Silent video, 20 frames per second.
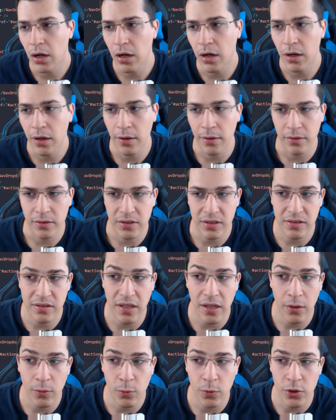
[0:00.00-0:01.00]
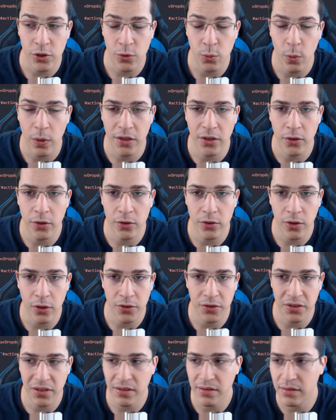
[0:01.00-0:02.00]
uh, distinguish whether or
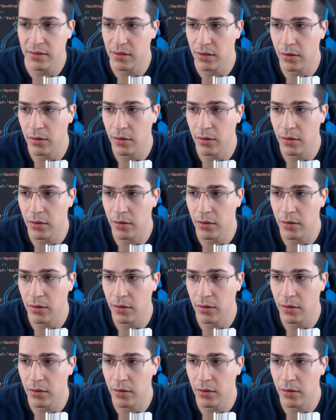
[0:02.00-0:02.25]
not this is